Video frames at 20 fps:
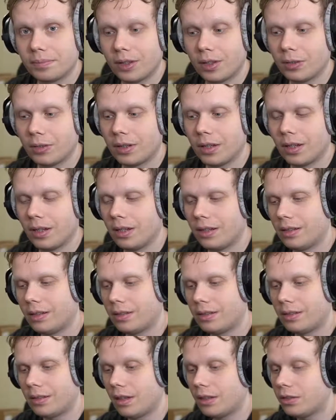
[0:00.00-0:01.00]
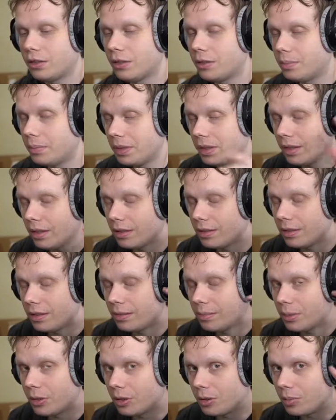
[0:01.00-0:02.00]
Okay, and it's not just because
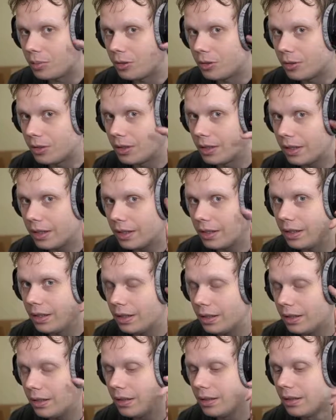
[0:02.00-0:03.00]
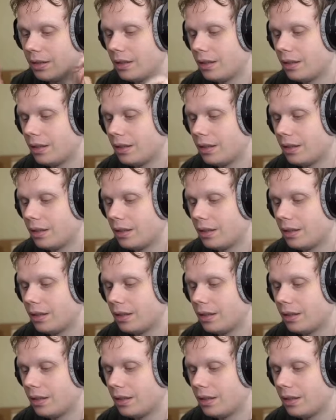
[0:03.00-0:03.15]
it's purple clicky.